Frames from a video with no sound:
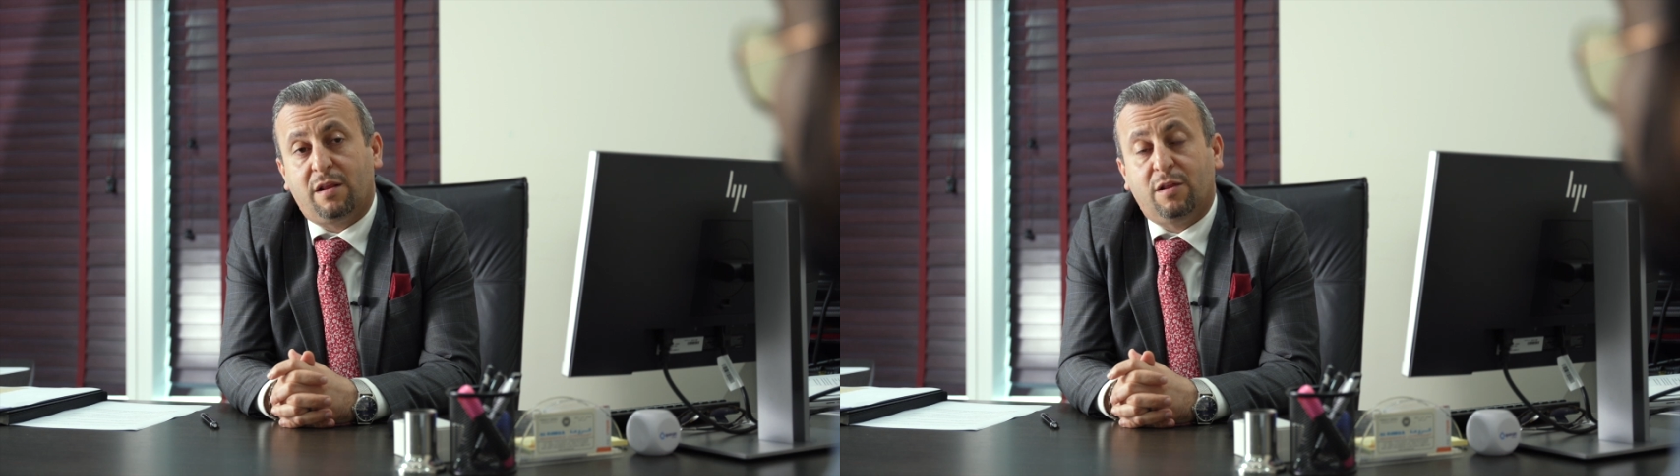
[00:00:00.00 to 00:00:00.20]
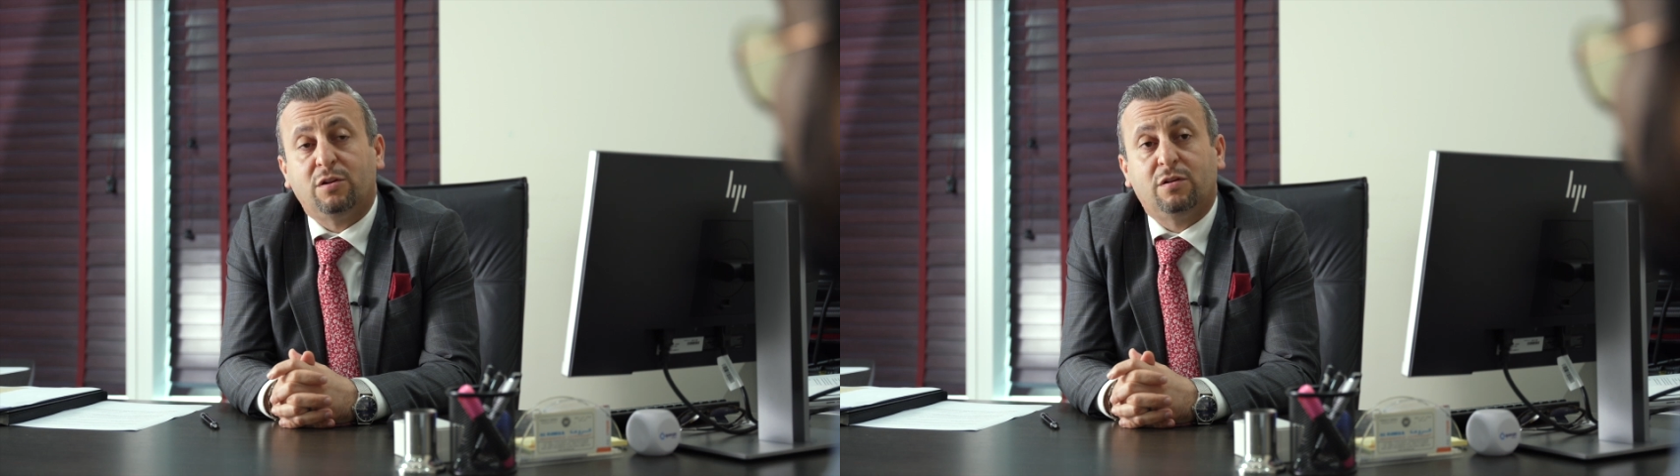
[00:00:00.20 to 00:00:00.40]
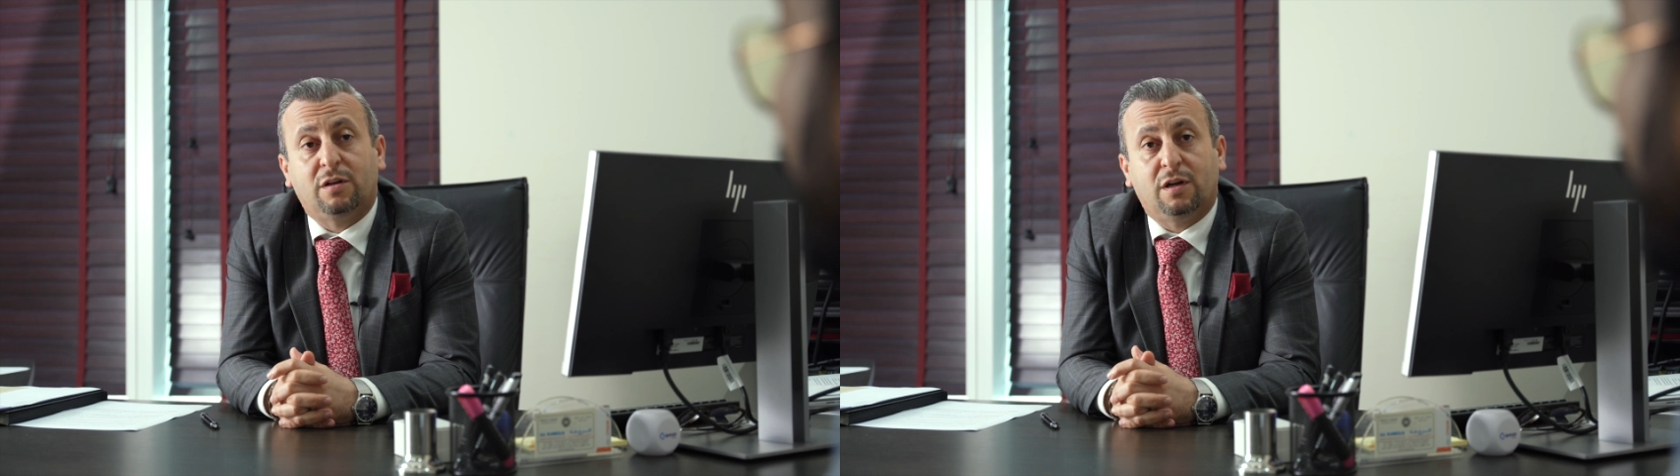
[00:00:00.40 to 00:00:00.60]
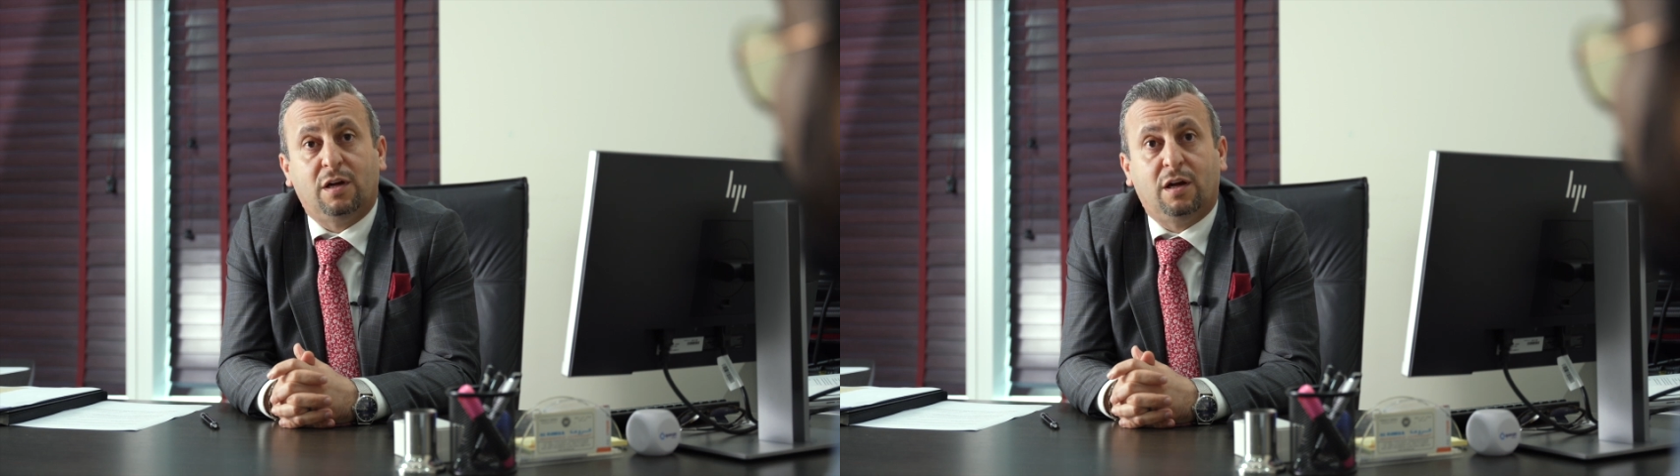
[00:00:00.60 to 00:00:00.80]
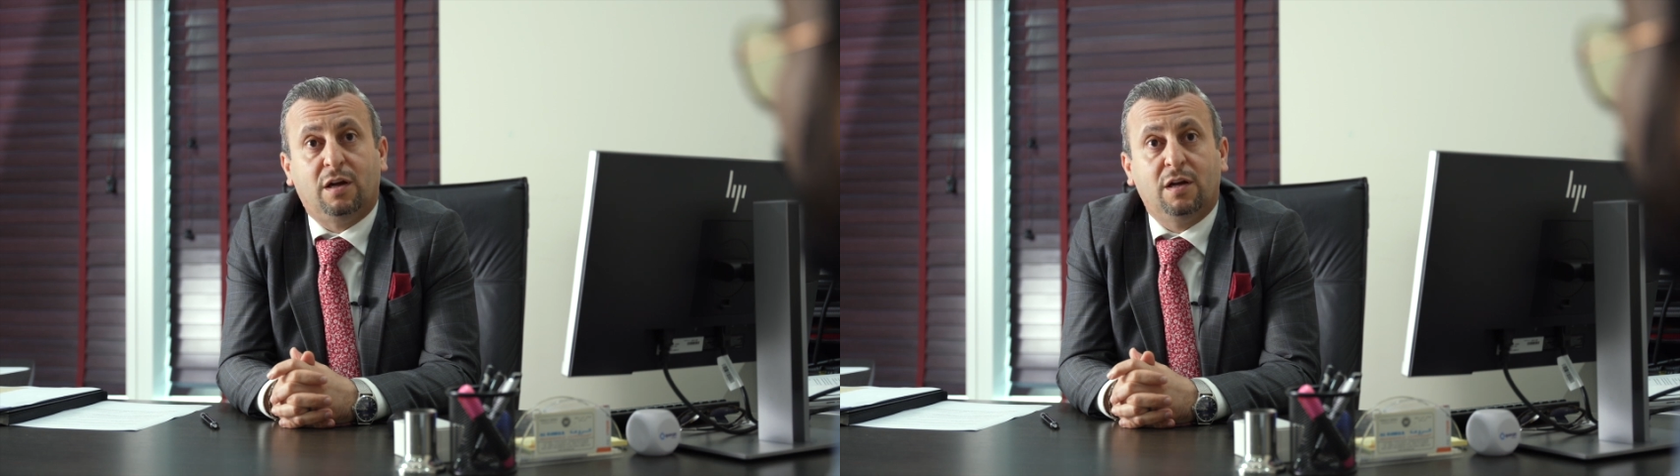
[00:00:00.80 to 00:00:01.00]
not
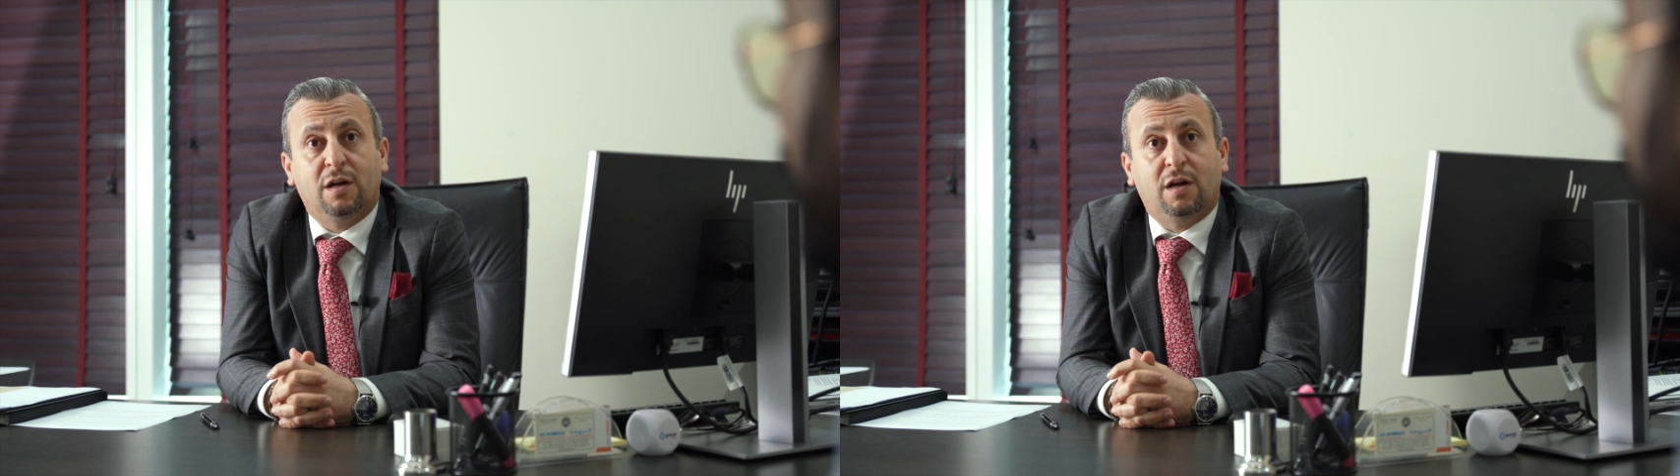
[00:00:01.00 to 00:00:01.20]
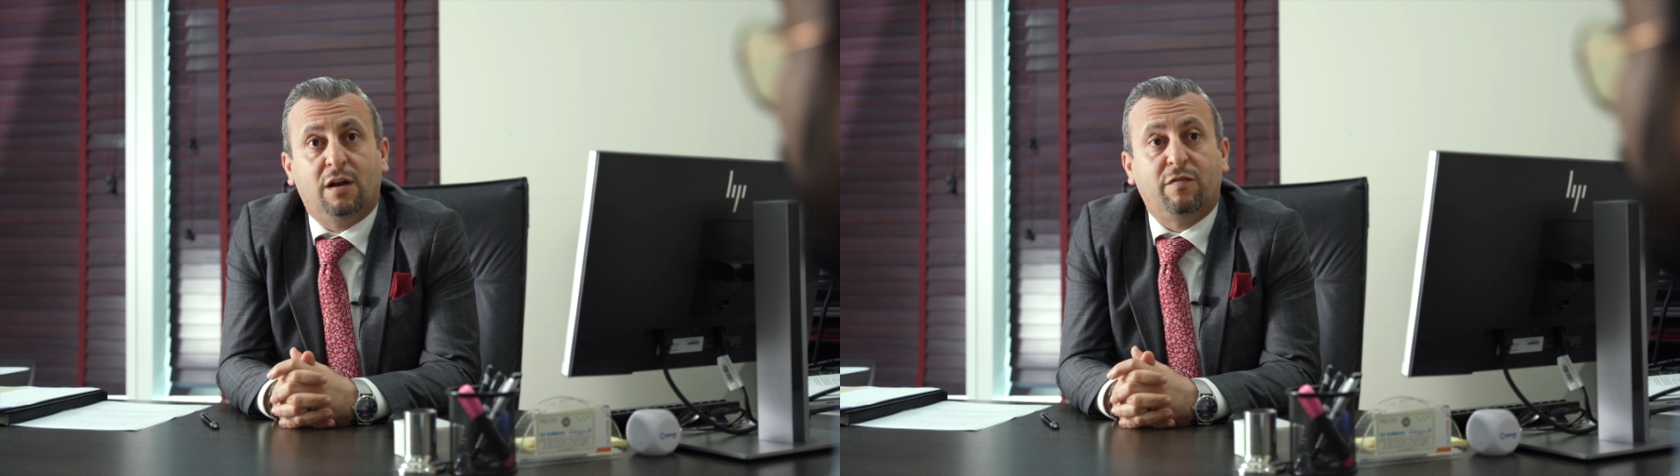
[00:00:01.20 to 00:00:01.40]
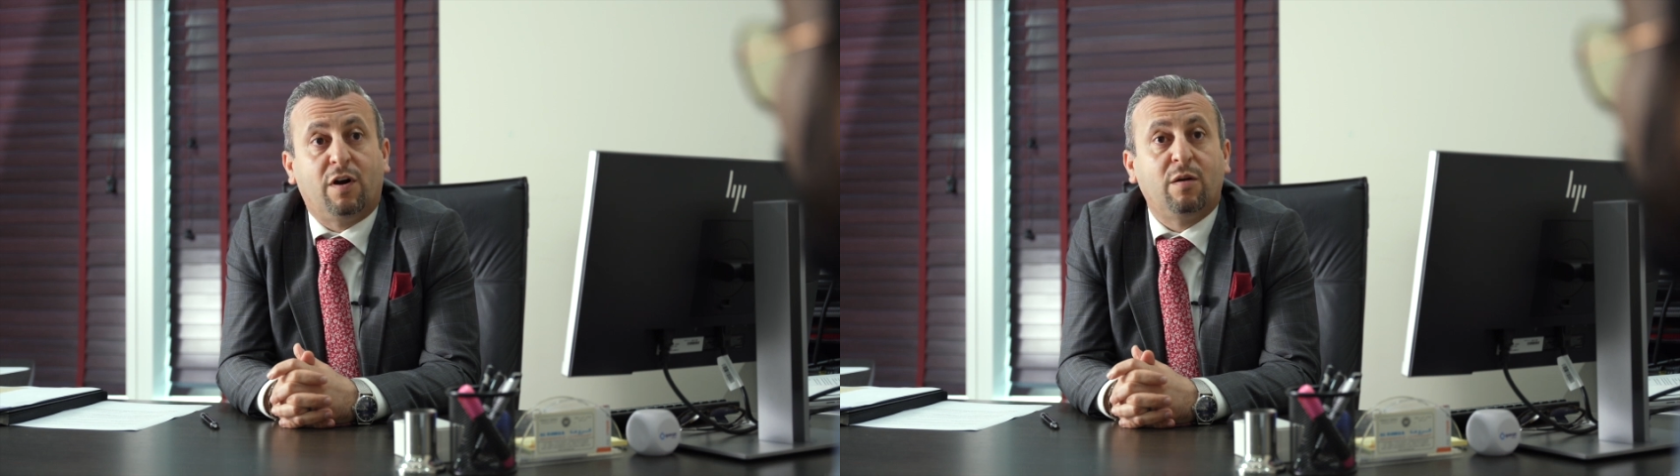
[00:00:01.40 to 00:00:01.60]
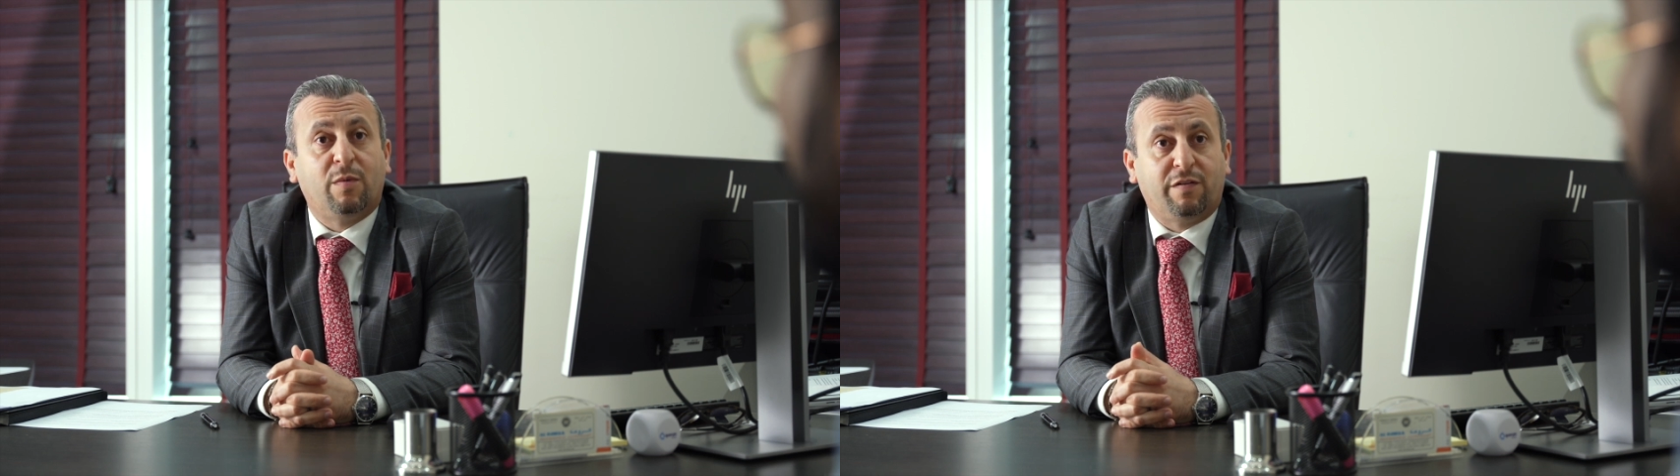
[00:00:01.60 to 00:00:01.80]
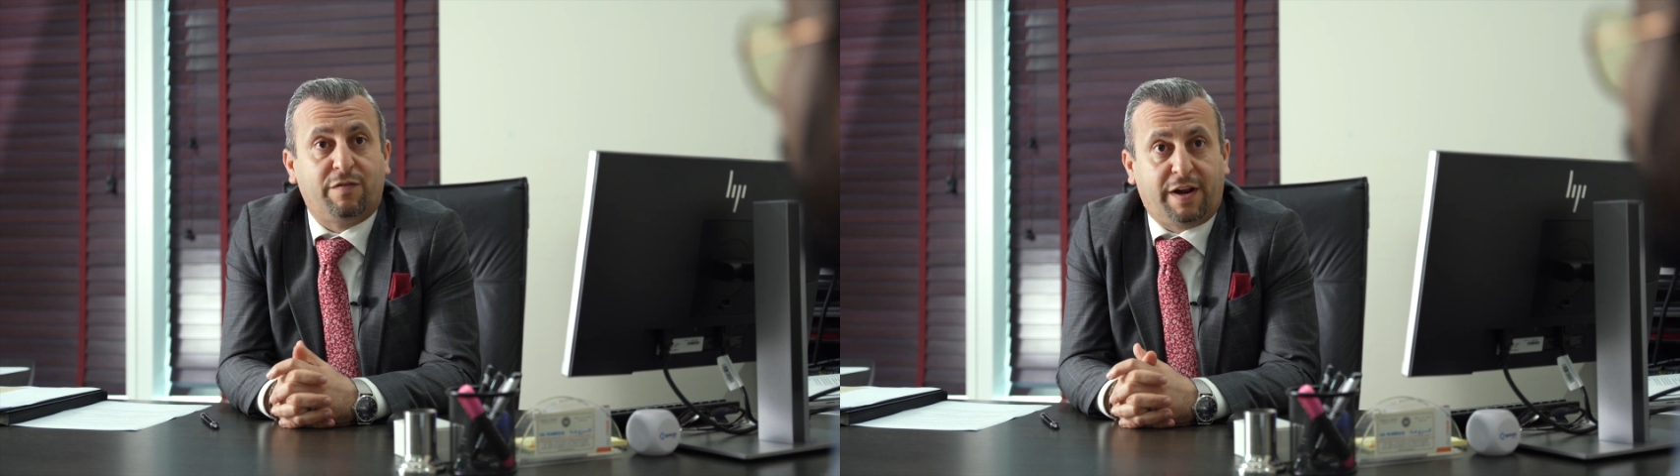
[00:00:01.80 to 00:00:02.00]

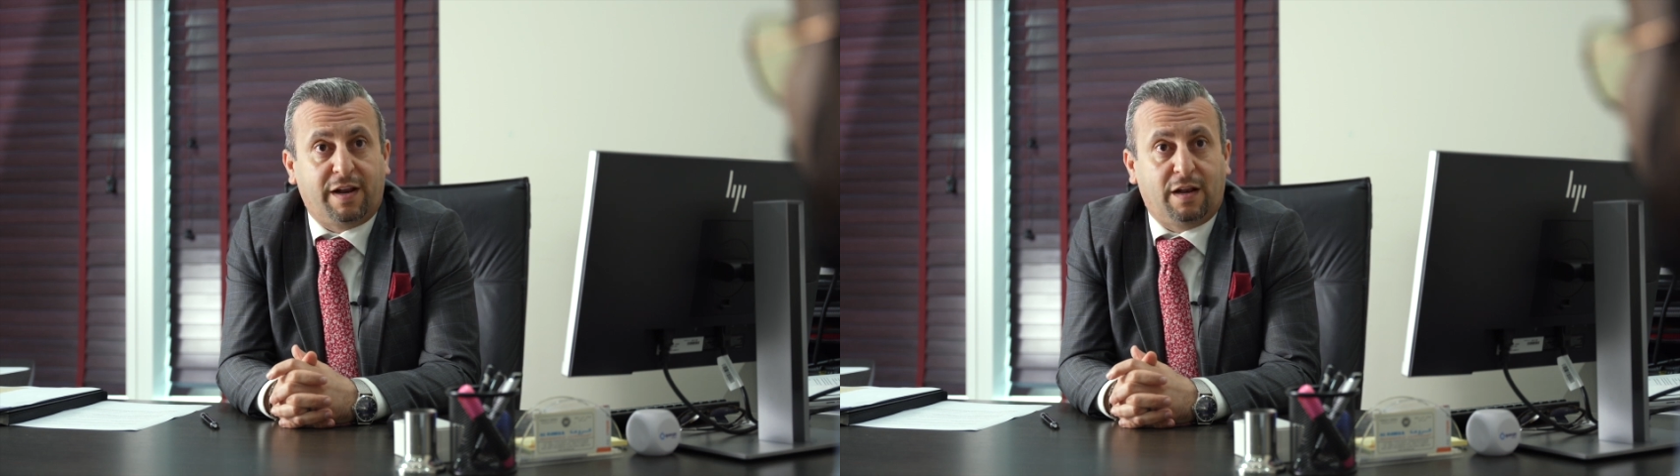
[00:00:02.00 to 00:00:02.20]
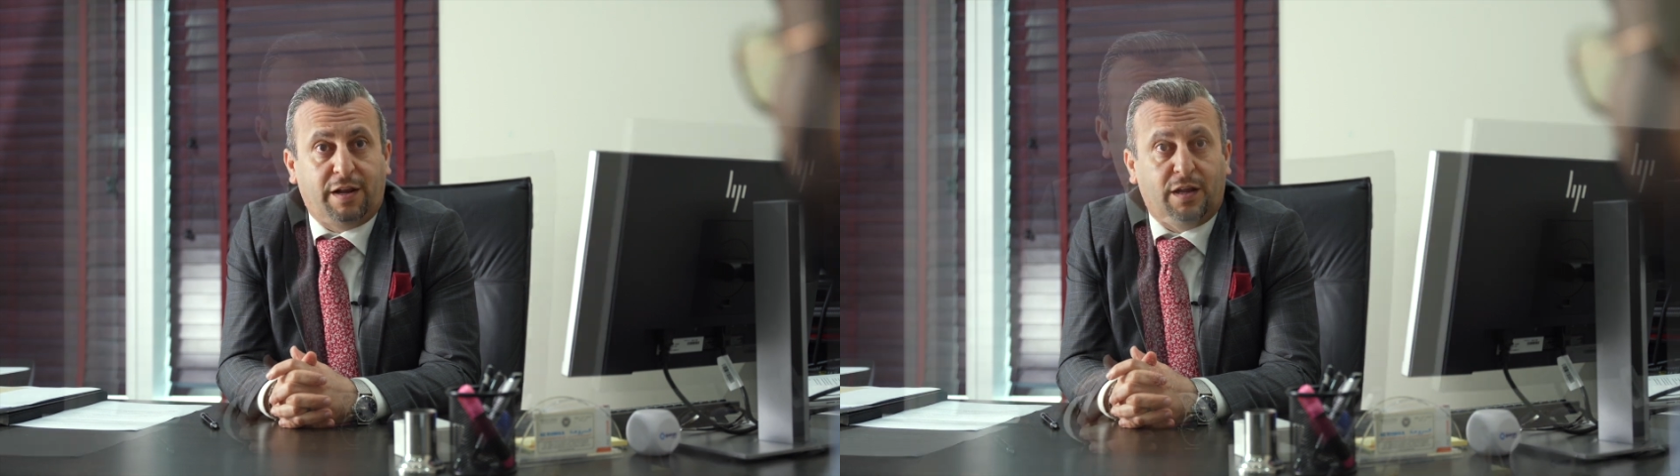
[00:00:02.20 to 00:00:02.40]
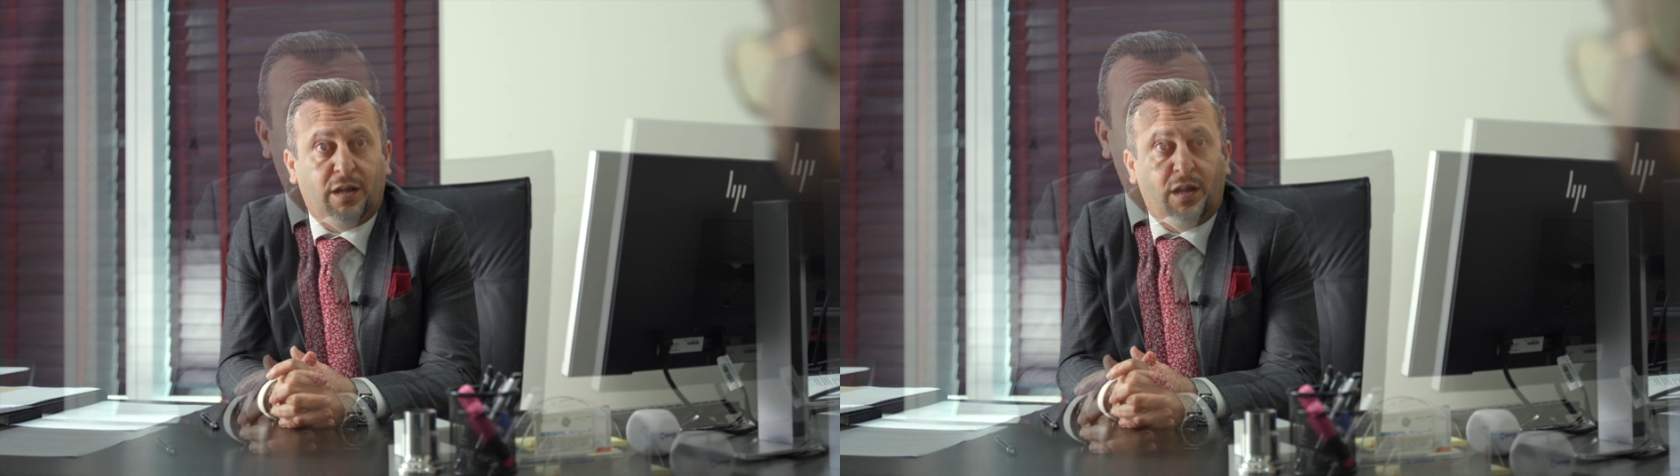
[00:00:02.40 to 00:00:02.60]
environment friendly.